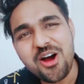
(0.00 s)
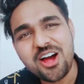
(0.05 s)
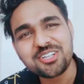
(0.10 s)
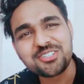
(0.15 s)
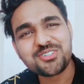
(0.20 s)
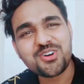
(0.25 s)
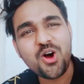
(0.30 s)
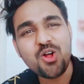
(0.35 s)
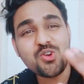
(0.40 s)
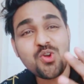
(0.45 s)
how
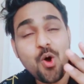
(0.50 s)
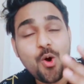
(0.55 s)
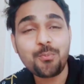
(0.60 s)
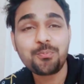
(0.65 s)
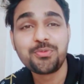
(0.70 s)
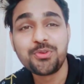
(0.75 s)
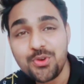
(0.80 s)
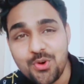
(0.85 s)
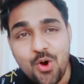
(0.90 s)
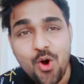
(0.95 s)
are you all?
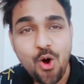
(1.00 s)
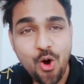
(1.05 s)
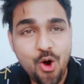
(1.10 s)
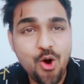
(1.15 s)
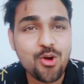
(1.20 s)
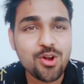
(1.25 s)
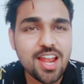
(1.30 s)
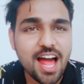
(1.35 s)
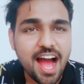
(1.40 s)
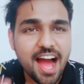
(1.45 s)
Hope you
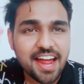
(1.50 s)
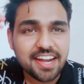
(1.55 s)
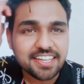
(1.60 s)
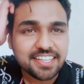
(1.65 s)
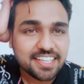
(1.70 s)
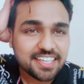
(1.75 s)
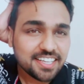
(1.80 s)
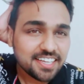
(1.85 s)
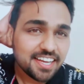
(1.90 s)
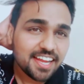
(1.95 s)
all are
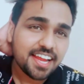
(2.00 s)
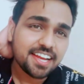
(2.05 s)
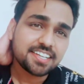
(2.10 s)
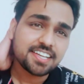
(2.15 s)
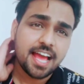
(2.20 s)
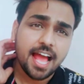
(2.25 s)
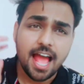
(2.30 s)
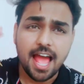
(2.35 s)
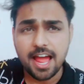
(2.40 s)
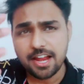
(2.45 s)

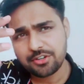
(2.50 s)
great.